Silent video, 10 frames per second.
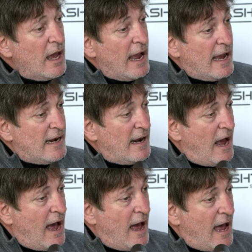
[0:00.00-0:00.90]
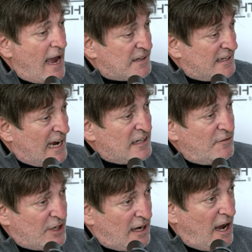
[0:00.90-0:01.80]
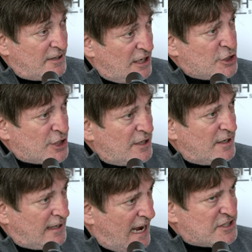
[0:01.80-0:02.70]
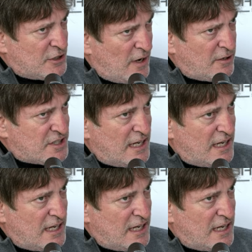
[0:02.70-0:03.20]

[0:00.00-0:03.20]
And at the end of the audition, the casting director